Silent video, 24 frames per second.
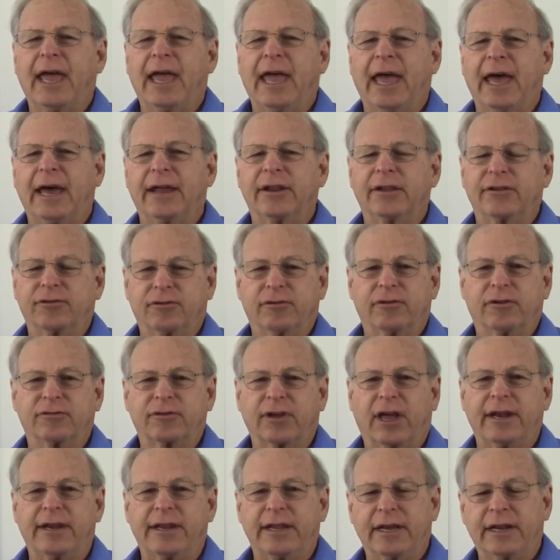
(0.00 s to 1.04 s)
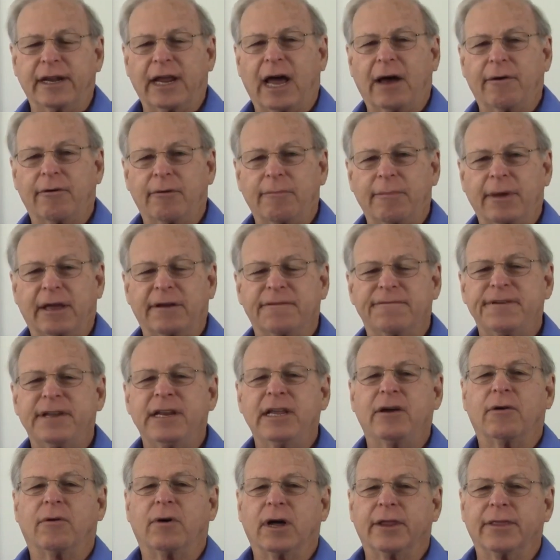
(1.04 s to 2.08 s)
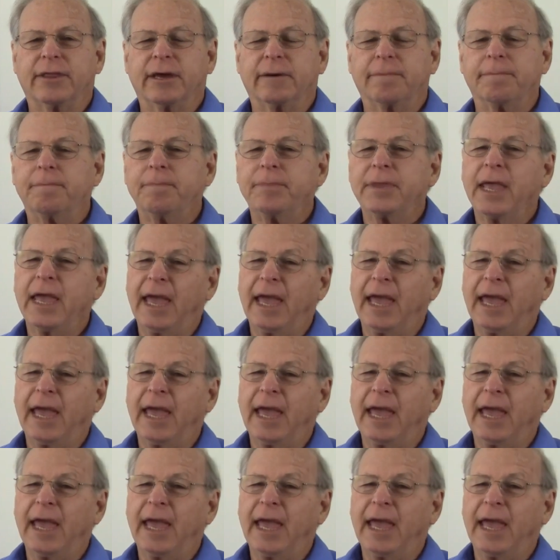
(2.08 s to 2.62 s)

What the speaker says: and as soon as I did, I would make a video on them.